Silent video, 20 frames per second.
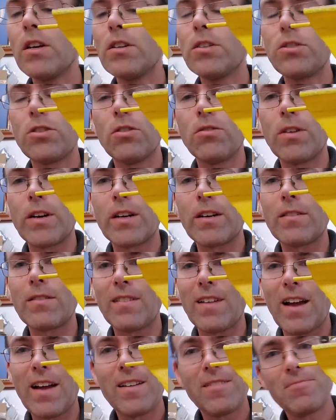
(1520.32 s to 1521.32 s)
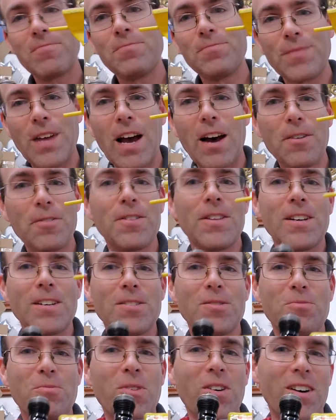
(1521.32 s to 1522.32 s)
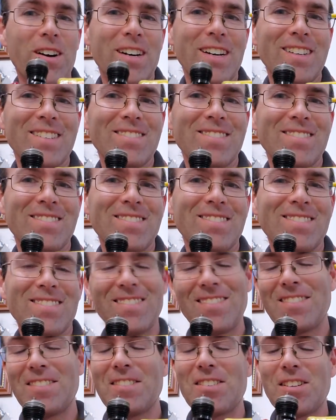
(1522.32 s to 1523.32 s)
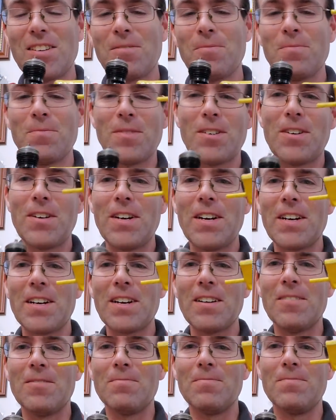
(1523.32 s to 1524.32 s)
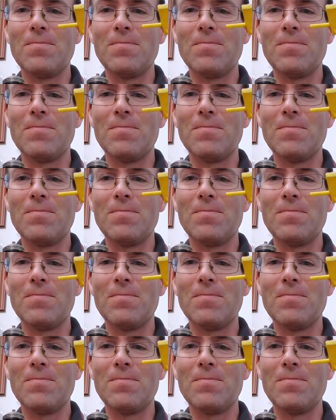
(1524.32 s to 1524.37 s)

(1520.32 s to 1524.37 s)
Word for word: showing how things work. So there you go.